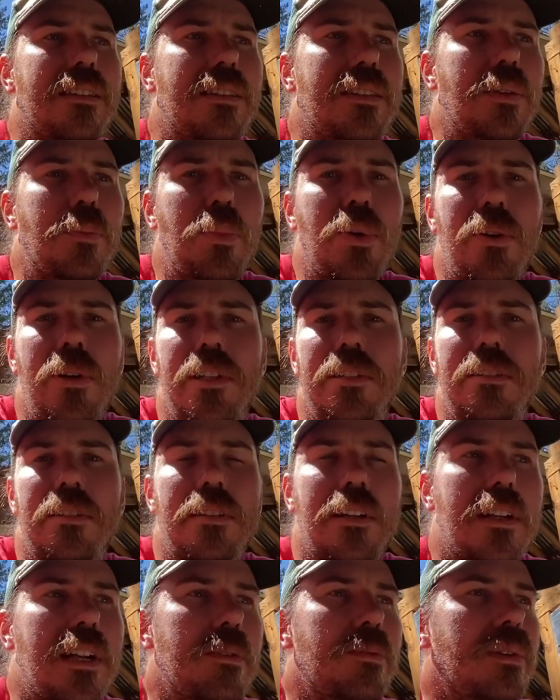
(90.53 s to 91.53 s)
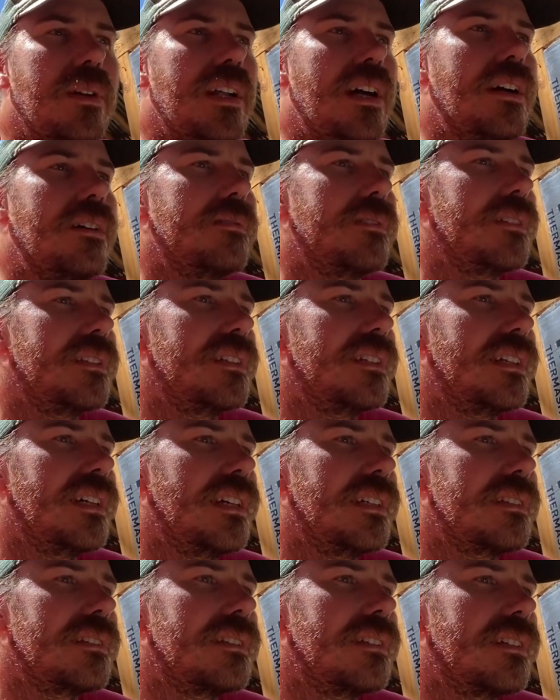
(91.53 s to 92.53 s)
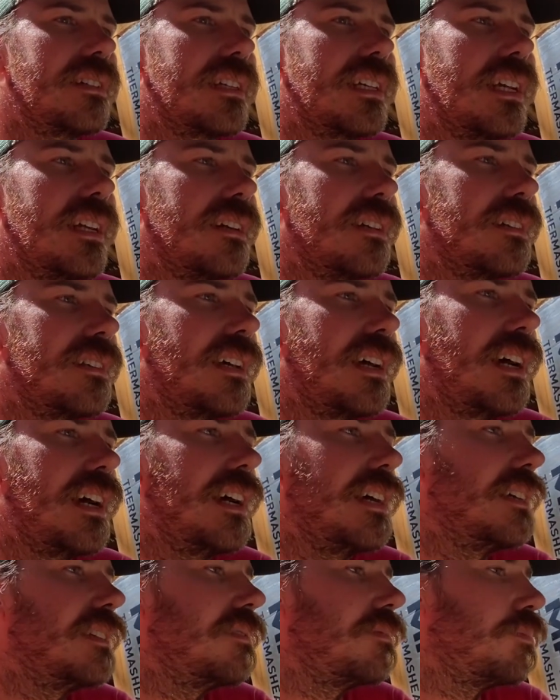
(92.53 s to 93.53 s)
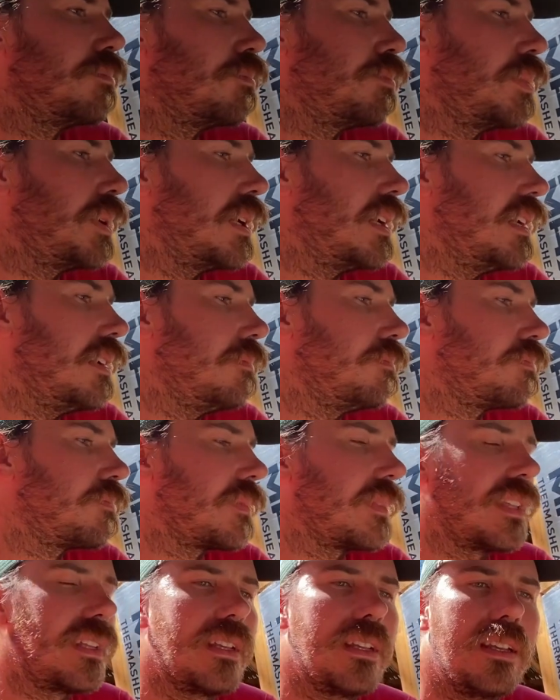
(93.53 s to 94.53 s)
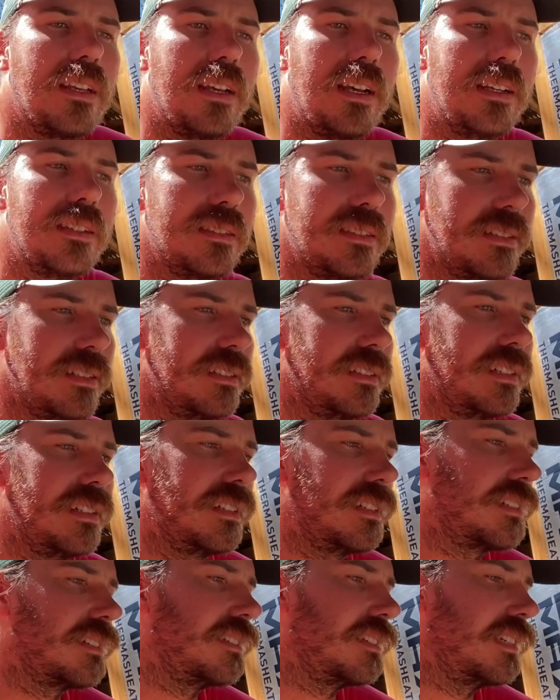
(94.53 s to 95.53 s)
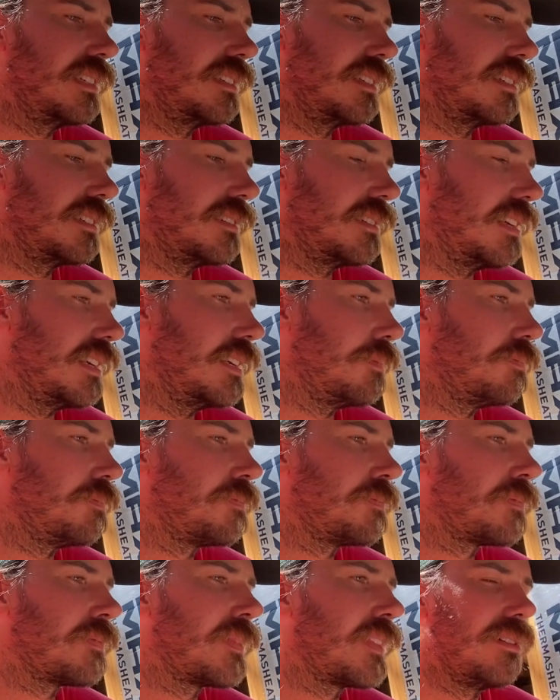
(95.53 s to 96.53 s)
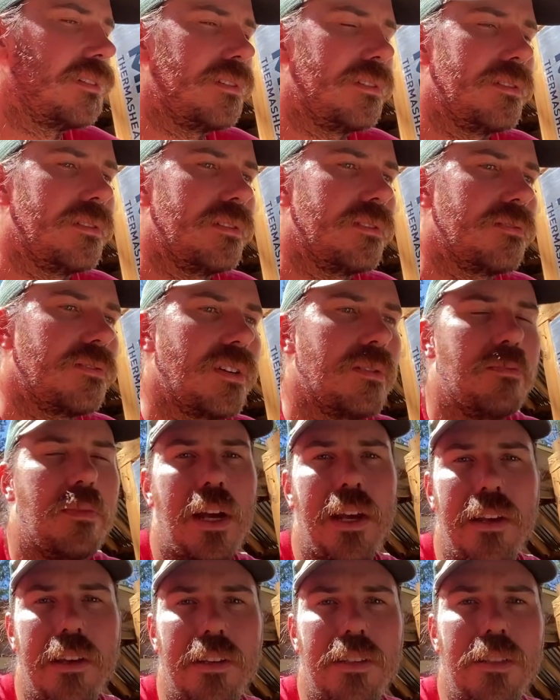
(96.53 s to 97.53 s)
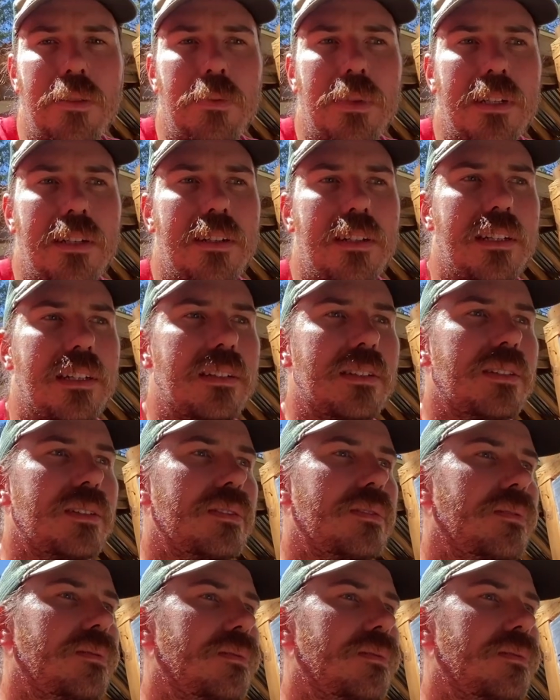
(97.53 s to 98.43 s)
the poison that I put out for the ants took care of that, but I still need to clean this up. From my experience,